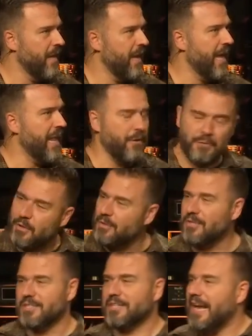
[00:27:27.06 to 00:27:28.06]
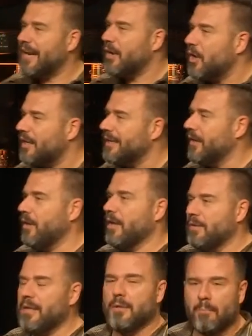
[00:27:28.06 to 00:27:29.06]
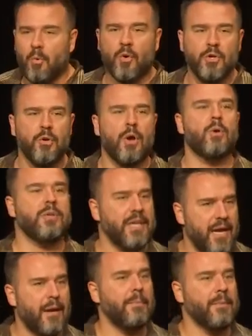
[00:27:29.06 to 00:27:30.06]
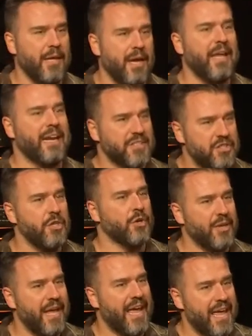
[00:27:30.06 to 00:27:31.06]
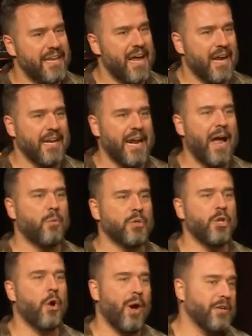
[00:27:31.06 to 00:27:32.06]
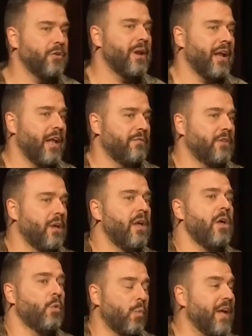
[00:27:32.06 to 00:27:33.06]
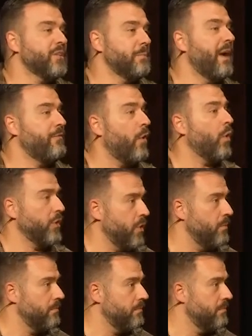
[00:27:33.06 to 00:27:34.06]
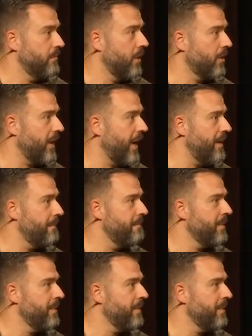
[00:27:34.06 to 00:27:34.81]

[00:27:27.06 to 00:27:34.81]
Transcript: And if you could just kind of, the more you go, yeah, and I see your head nodding, I will know I do not have to raise my volume, okay?